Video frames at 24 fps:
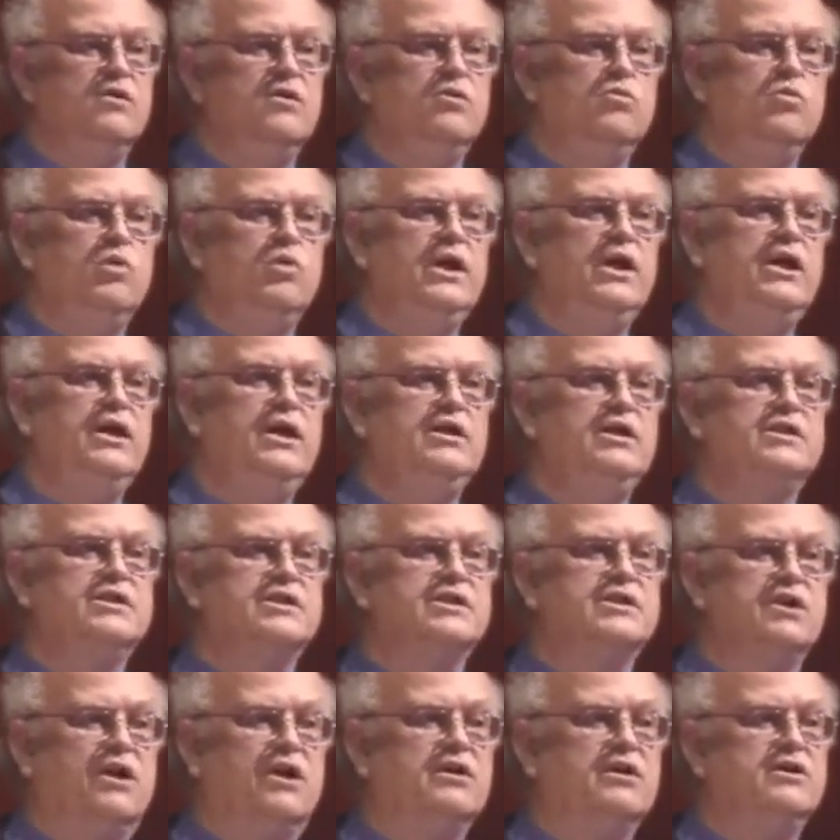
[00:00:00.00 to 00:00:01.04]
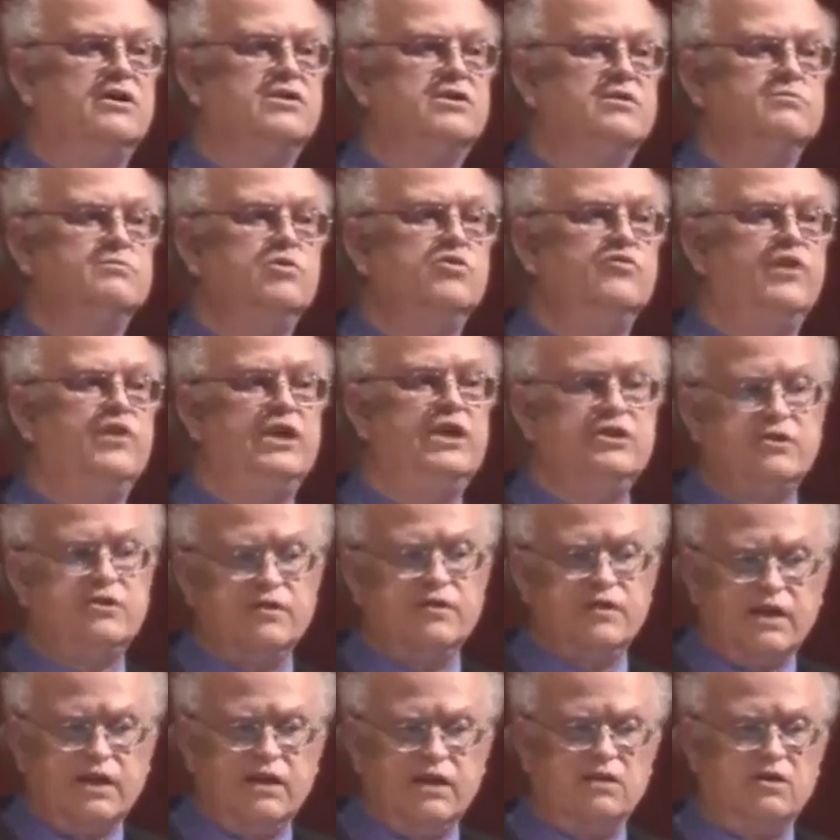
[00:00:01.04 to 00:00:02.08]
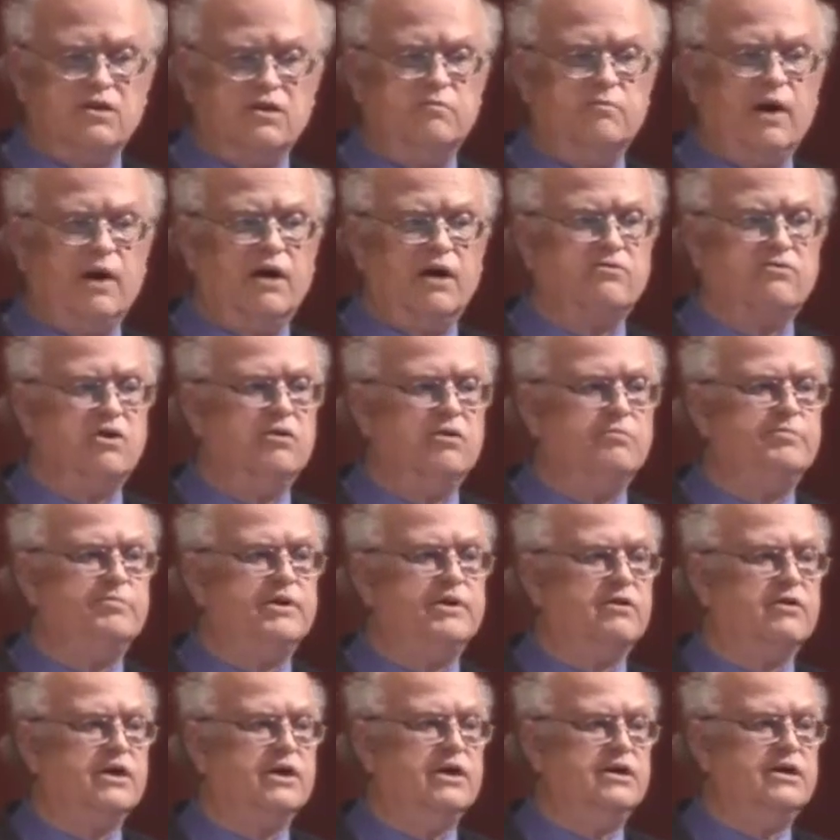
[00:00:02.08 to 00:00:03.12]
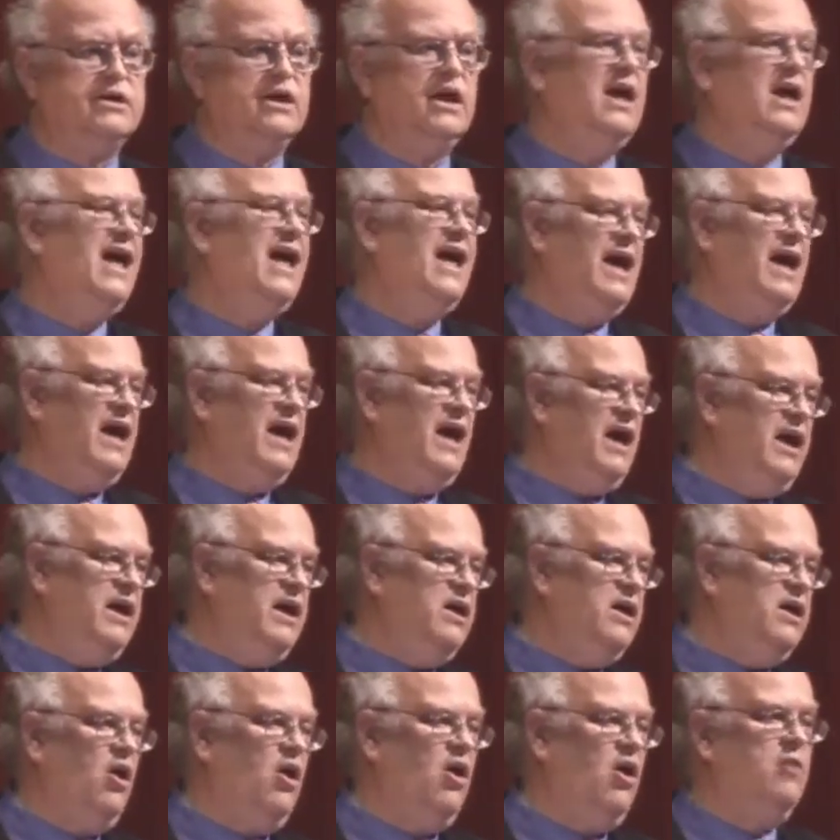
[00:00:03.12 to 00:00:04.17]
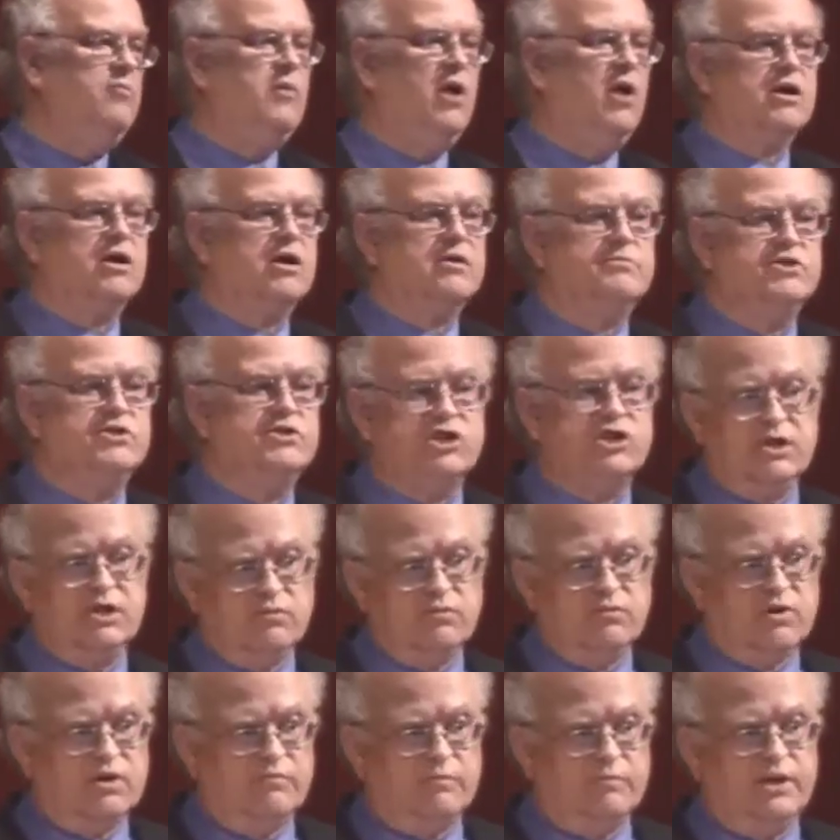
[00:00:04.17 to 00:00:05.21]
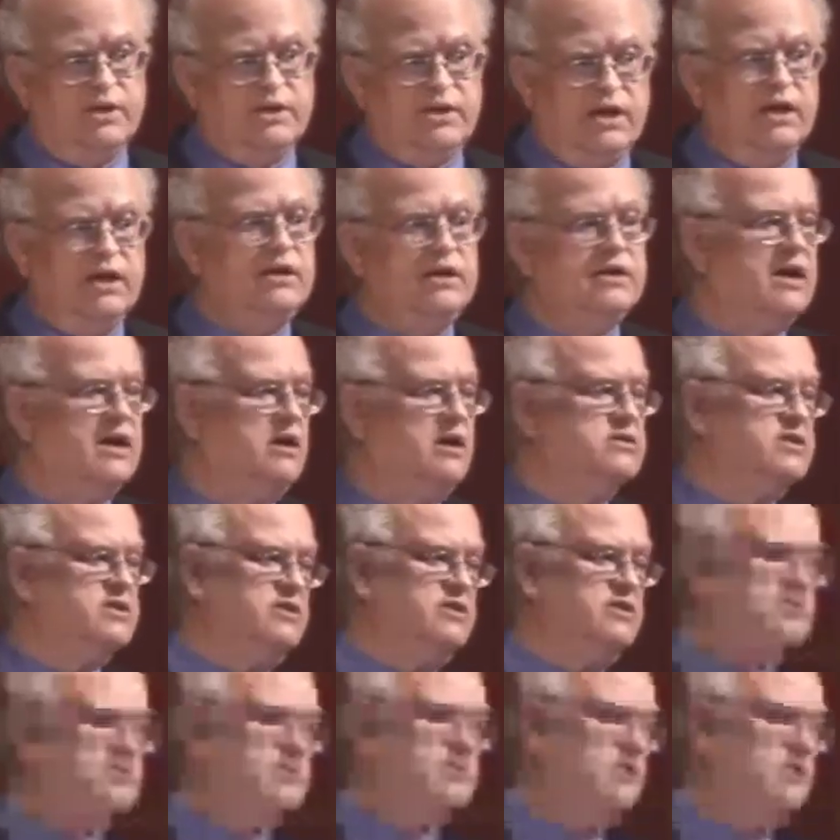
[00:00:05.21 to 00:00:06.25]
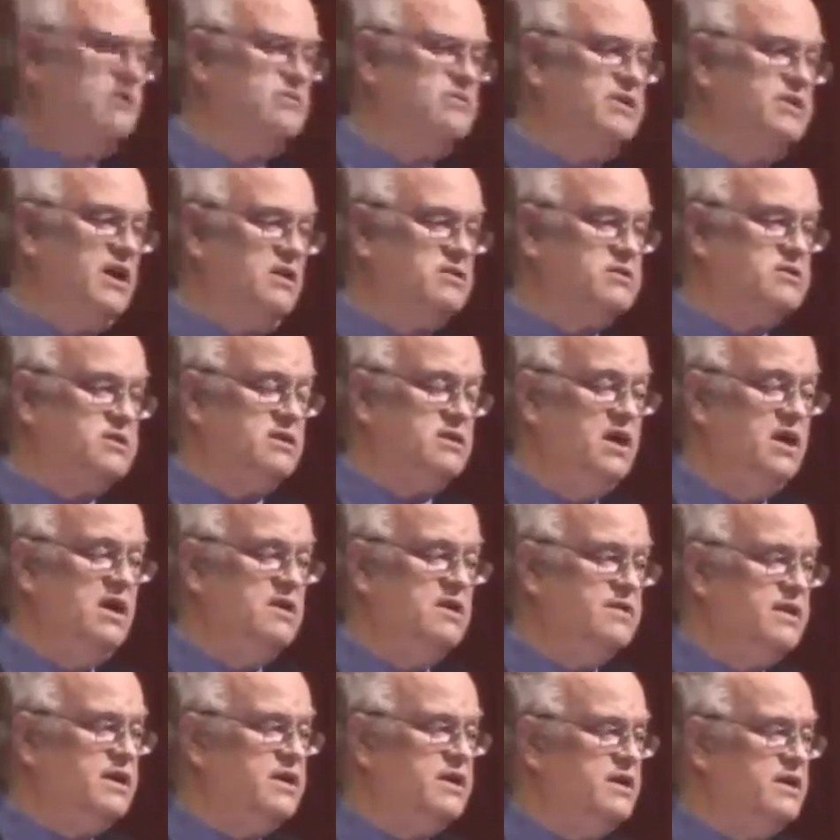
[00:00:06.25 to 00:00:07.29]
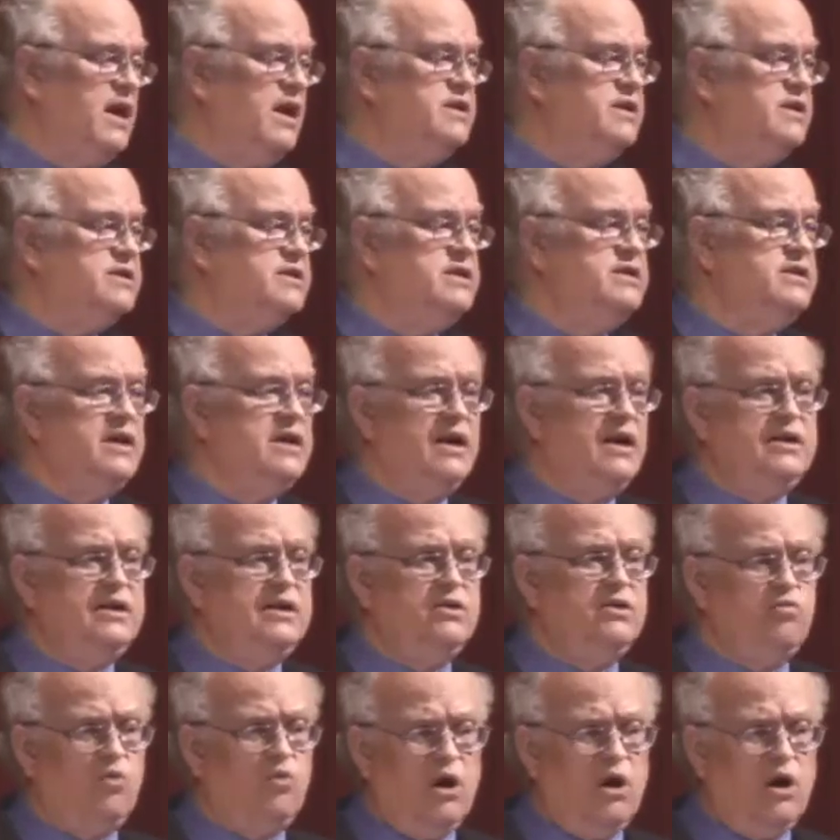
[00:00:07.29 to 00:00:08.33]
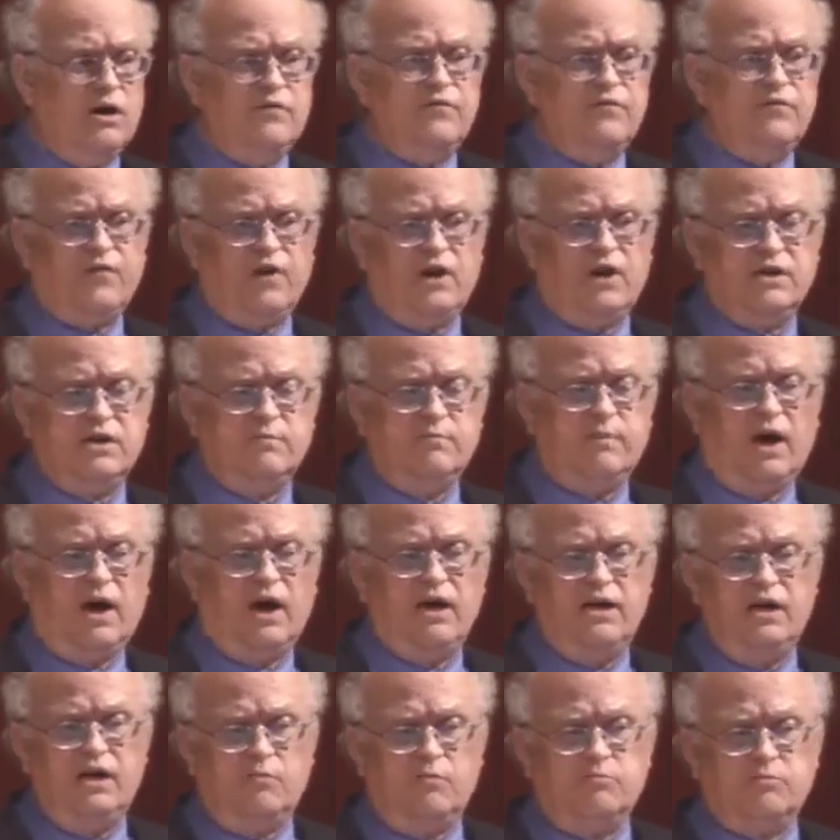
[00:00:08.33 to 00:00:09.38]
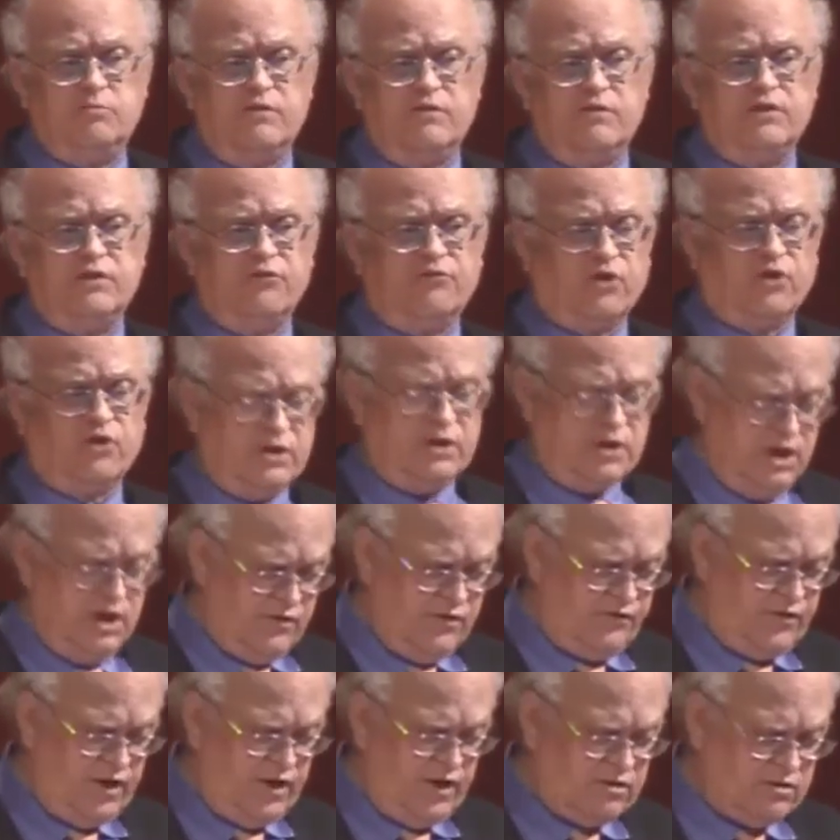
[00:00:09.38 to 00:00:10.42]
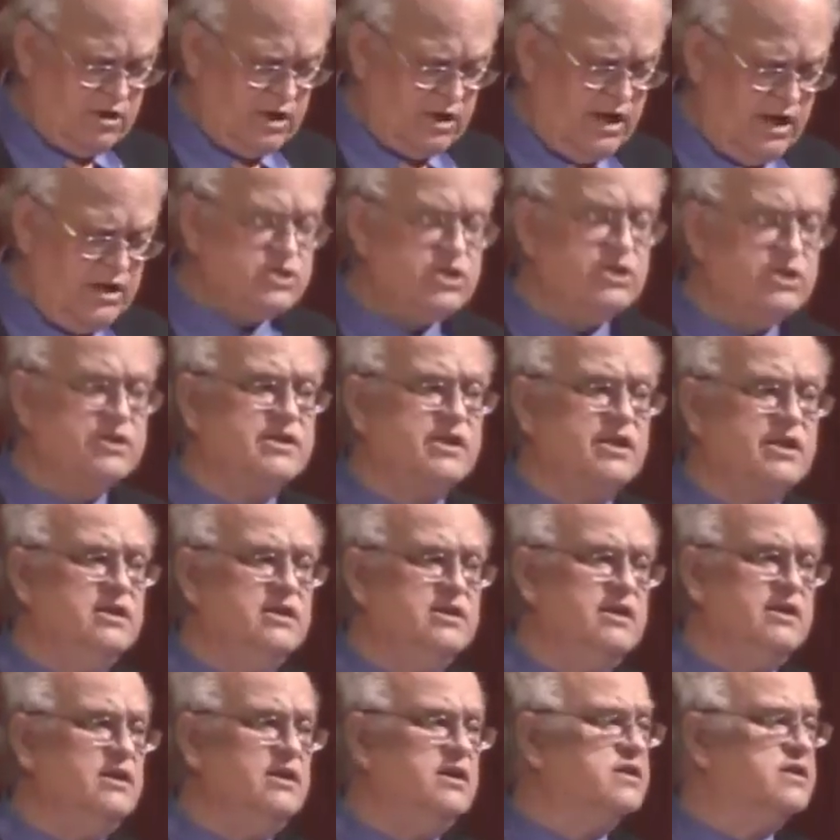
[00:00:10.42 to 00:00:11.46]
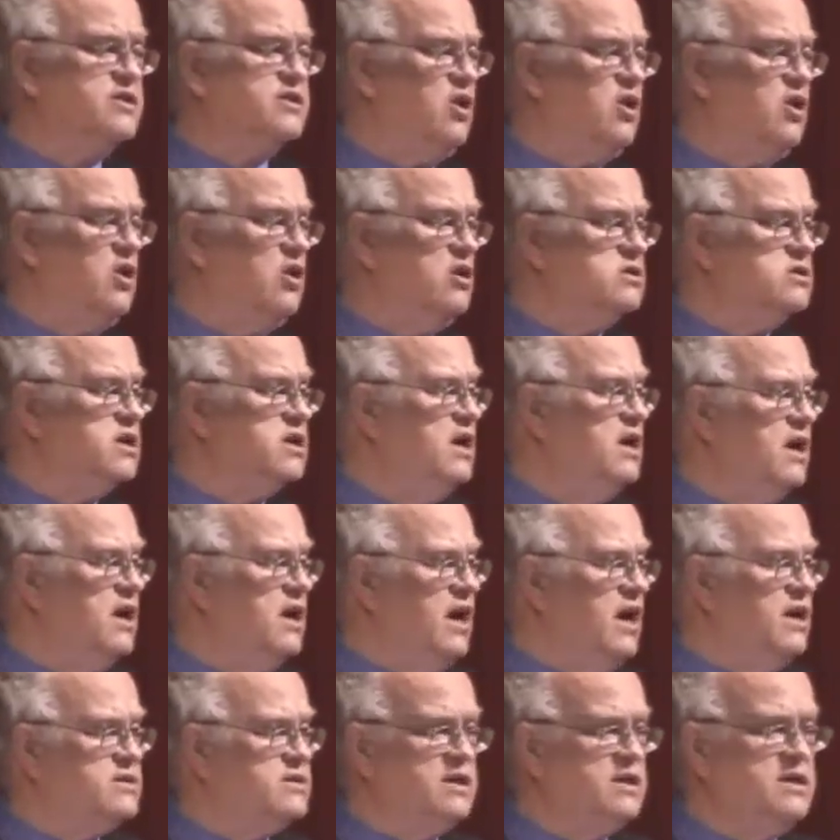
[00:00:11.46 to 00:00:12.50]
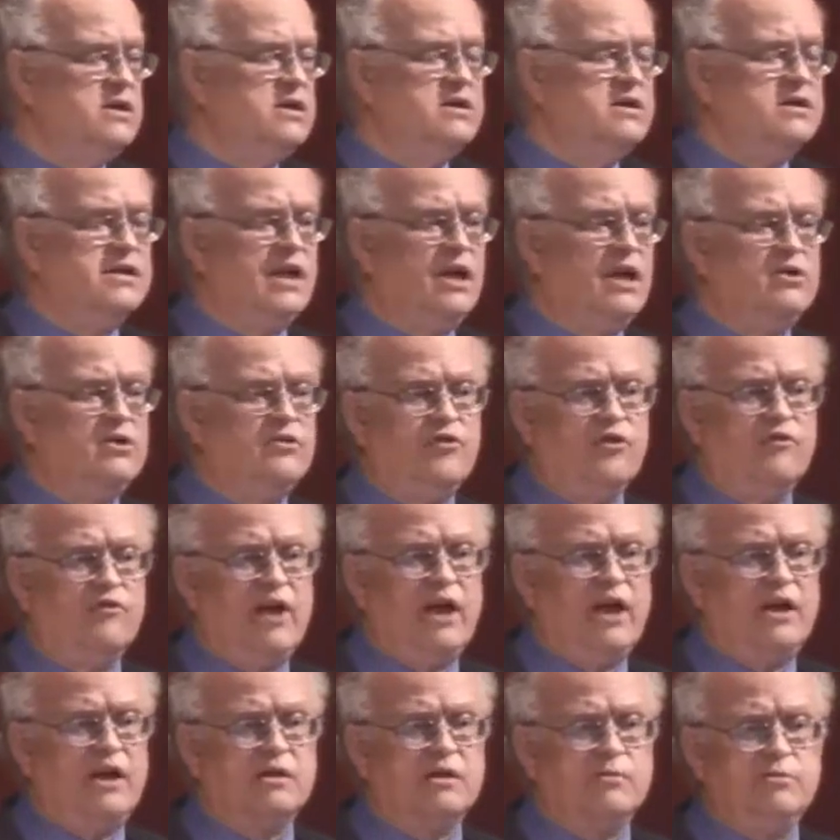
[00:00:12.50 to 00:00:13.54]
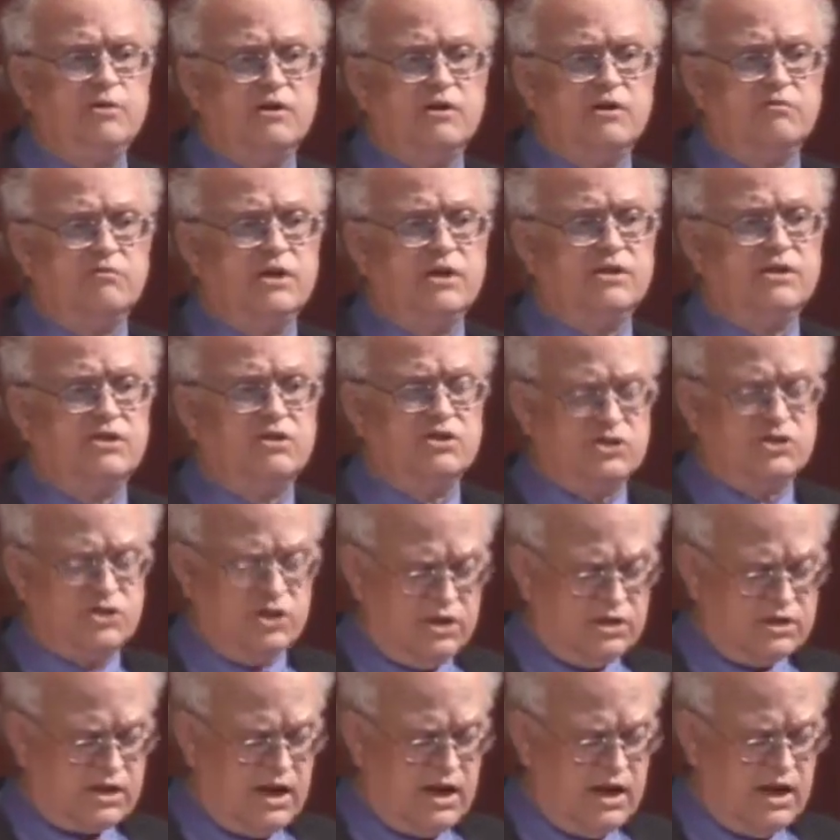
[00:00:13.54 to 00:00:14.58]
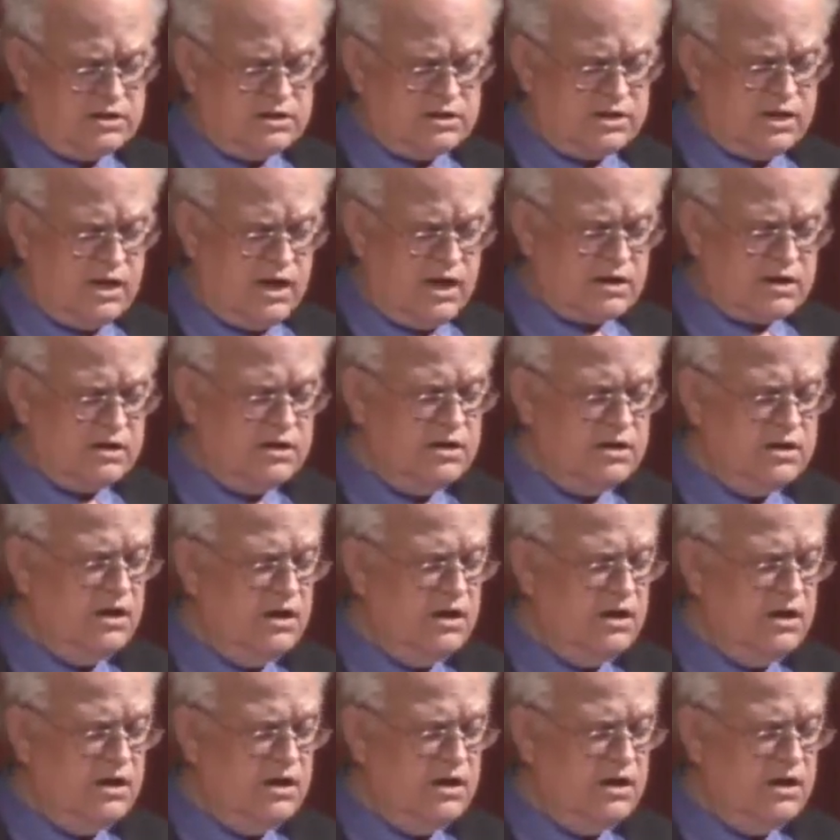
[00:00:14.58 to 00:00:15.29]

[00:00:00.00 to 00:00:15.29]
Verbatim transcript: we started to move into the killer micro period a hallmark machine would have been the Intel Touchstone Delta, that in 1991, funded by a number of different federal agencies and installed at the Center for Advanced Computing Research at Caltech,